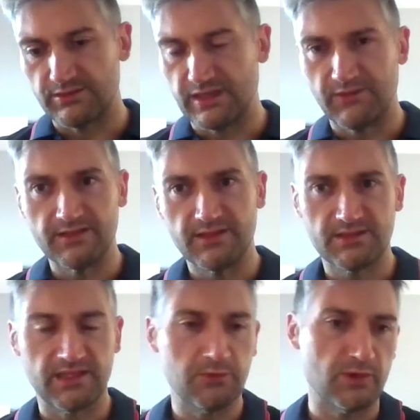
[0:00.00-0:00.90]
travel
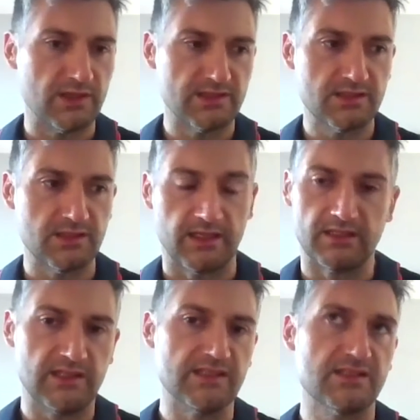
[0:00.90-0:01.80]
industry was, and
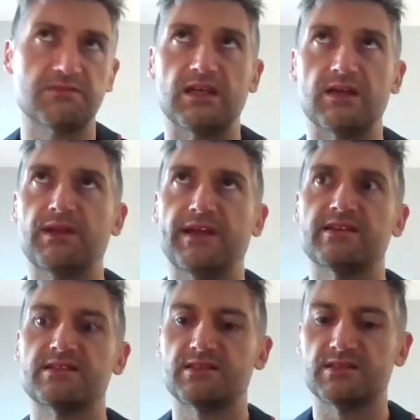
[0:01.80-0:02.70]
at least the
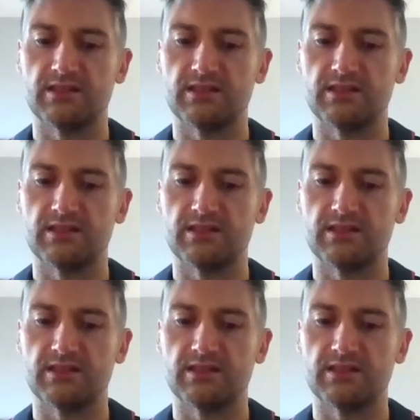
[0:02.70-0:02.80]
players